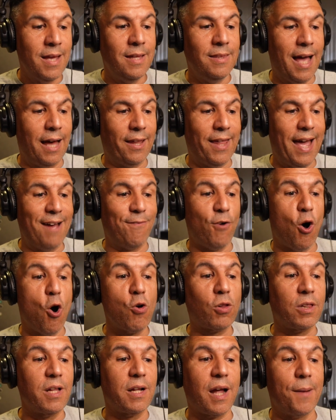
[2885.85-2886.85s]
Now they have
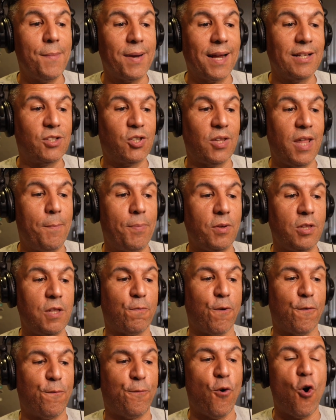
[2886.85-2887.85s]
Oakland coming into their
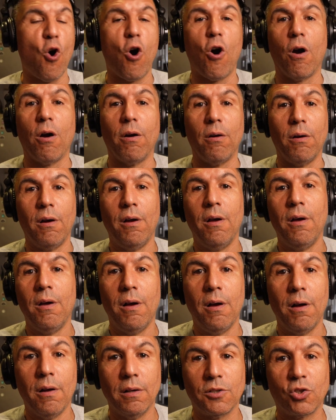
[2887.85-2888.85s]
building for four
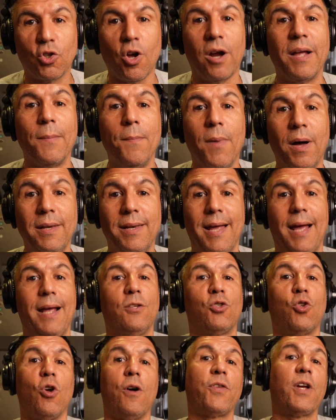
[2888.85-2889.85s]
starting
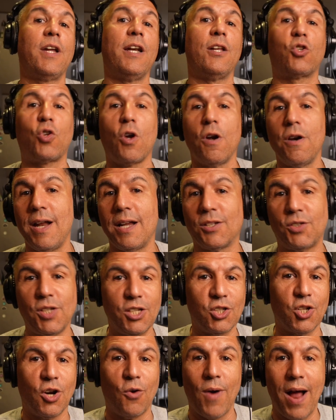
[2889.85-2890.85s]
Monday. So if they're going to turn their
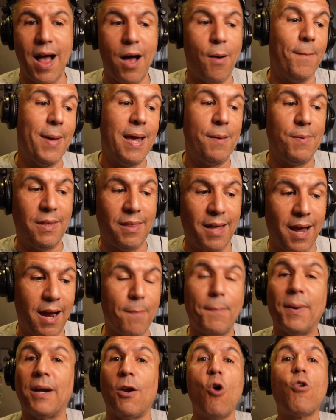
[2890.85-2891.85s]
season around, maybe
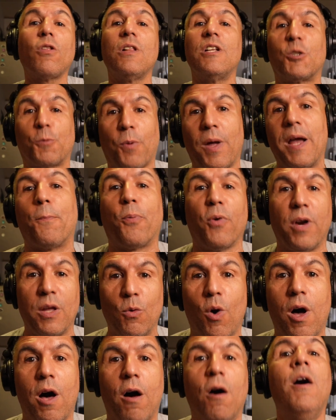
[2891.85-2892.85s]
there, but Oakland's playing pretty
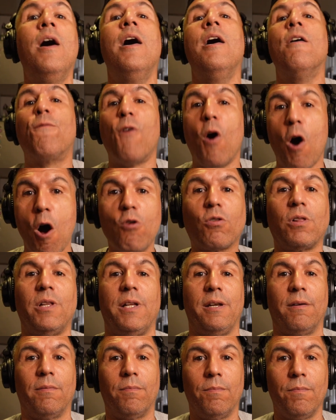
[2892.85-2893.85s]
well for Oakland.